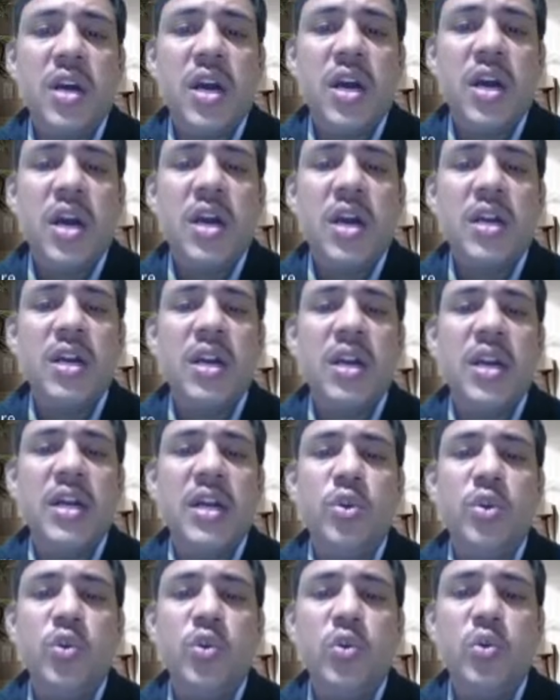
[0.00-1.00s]
100
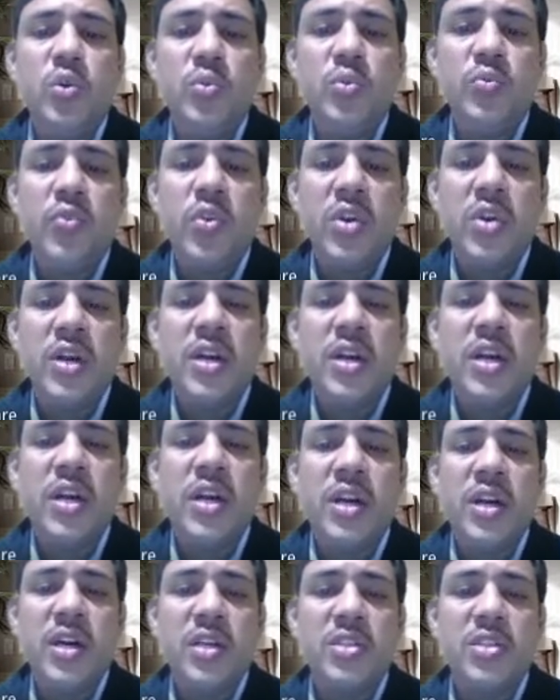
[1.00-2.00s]
to 400
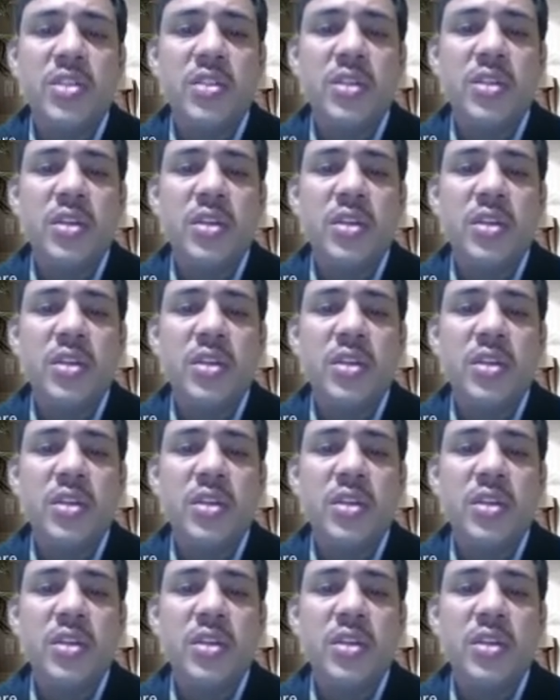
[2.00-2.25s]
hertz.